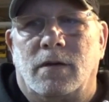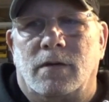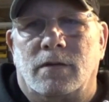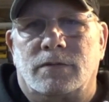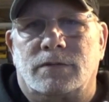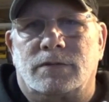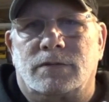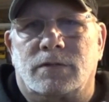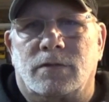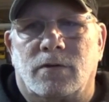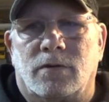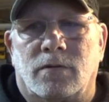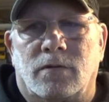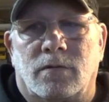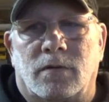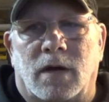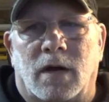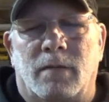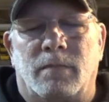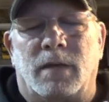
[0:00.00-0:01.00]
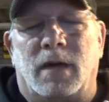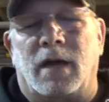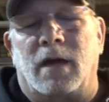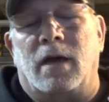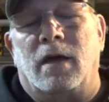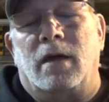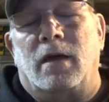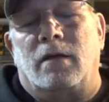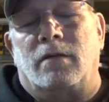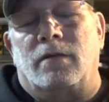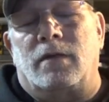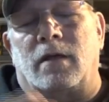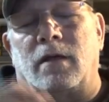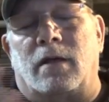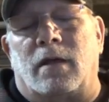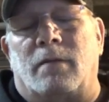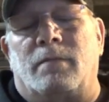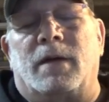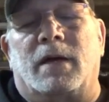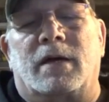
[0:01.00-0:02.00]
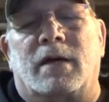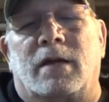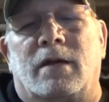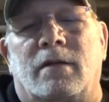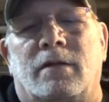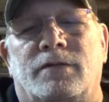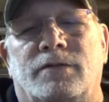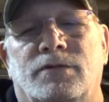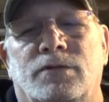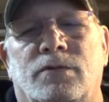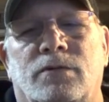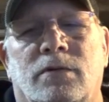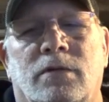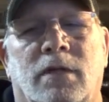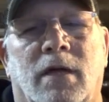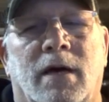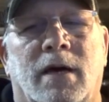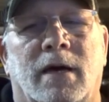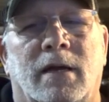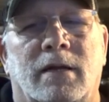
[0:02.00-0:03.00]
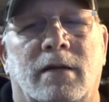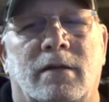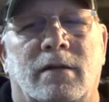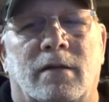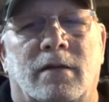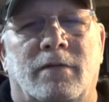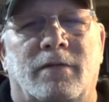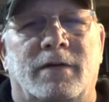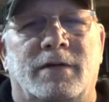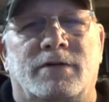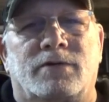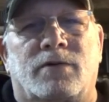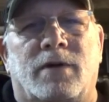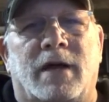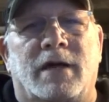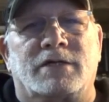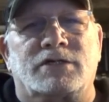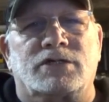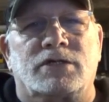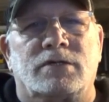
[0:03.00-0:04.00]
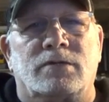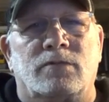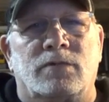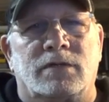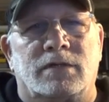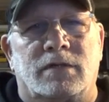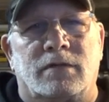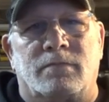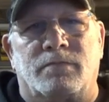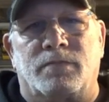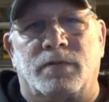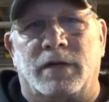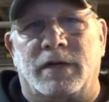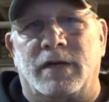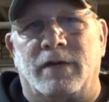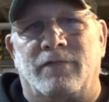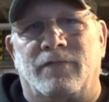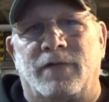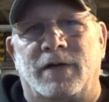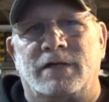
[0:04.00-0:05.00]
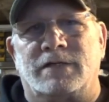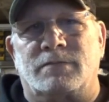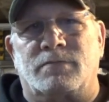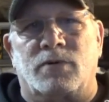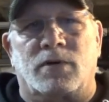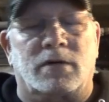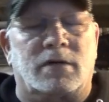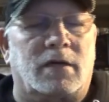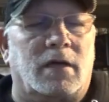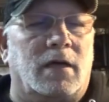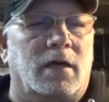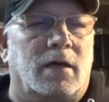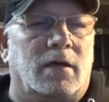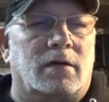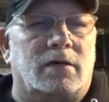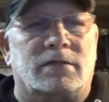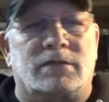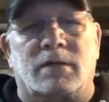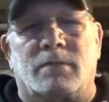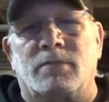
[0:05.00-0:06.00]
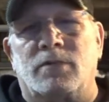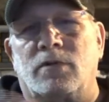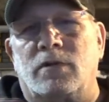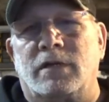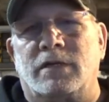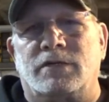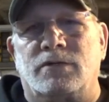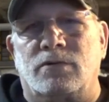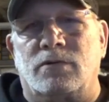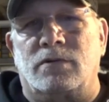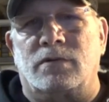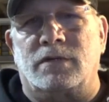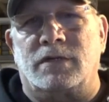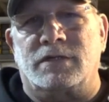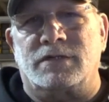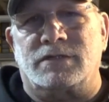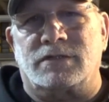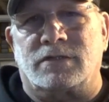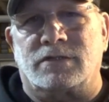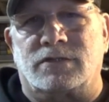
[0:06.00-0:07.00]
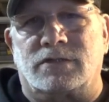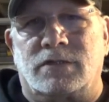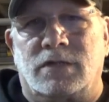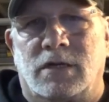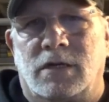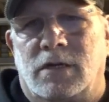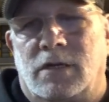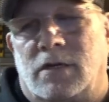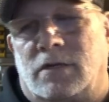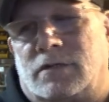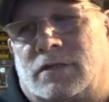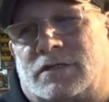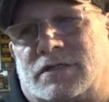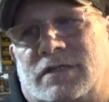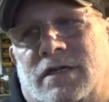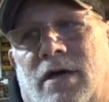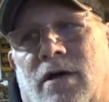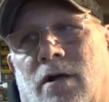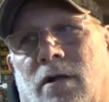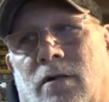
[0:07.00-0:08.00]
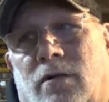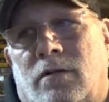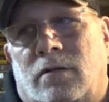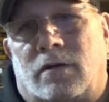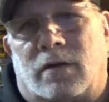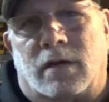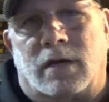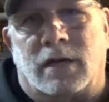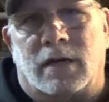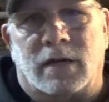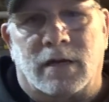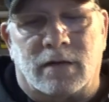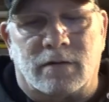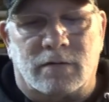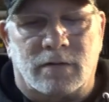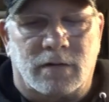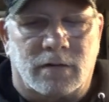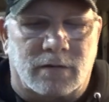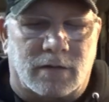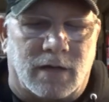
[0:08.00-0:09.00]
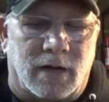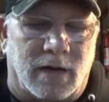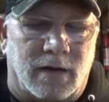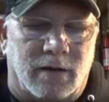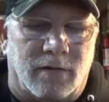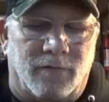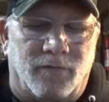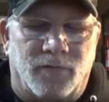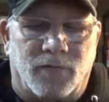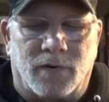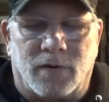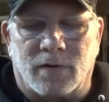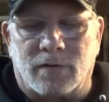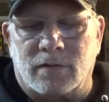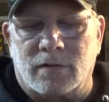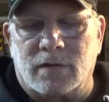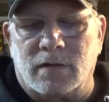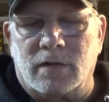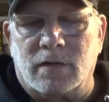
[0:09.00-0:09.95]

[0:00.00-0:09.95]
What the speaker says: So I'm not going to do a lot of interaction with the Facebook, because I'm only doing this to sell and kind of